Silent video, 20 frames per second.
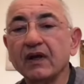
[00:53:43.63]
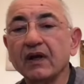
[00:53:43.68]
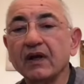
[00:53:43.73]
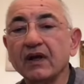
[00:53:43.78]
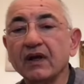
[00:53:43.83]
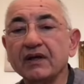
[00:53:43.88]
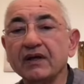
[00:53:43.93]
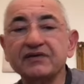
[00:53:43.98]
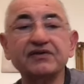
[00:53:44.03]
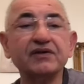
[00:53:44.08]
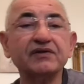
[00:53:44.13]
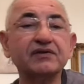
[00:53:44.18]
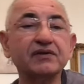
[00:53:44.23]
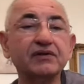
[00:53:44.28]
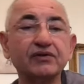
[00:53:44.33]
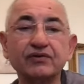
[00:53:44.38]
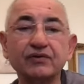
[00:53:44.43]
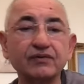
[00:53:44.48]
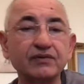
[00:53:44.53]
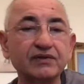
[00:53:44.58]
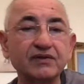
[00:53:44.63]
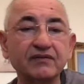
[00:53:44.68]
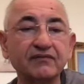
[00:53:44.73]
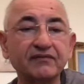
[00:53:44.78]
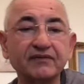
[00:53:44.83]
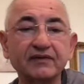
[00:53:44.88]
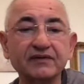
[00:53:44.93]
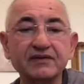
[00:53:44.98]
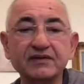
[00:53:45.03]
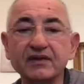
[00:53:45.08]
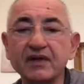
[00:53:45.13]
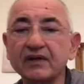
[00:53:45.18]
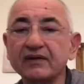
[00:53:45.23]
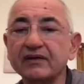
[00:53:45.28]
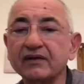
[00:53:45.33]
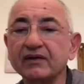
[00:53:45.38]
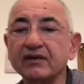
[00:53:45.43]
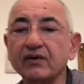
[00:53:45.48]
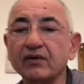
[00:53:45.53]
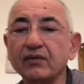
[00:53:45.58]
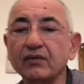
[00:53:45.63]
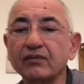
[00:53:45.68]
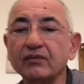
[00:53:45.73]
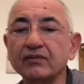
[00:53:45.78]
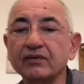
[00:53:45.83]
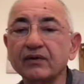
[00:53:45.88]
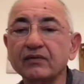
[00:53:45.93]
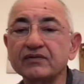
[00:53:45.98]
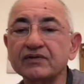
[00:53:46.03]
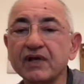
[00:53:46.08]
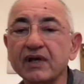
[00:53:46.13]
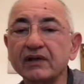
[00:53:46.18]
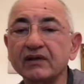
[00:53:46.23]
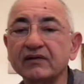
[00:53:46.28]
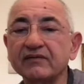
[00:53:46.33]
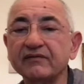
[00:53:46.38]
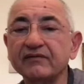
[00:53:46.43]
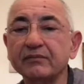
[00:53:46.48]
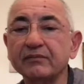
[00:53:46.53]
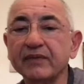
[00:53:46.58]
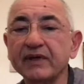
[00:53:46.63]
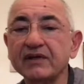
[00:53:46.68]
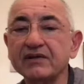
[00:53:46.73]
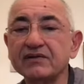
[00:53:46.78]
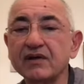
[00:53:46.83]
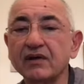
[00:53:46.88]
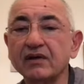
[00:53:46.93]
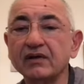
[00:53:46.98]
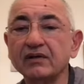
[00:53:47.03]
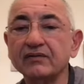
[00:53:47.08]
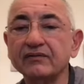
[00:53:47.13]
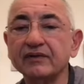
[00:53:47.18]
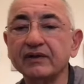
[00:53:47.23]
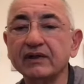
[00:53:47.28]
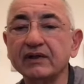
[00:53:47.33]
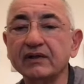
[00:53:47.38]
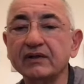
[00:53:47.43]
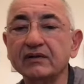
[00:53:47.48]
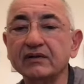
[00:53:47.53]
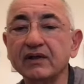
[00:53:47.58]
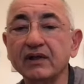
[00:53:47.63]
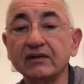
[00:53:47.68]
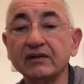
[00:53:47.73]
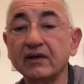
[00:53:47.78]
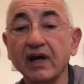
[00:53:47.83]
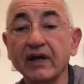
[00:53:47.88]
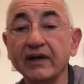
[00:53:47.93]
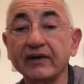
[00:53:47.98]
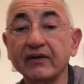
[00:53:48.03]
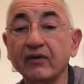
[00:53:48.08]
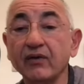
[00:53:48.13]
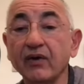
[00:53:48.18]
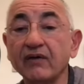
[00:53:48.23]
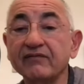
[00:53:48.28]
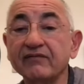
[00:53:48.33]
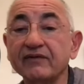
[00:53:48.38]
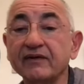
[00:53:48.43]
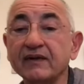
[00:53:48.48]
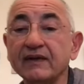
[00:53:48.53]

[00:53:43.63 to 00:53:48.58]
It's just intrusive. It's nothing, no scientific base on it, really, that dying off.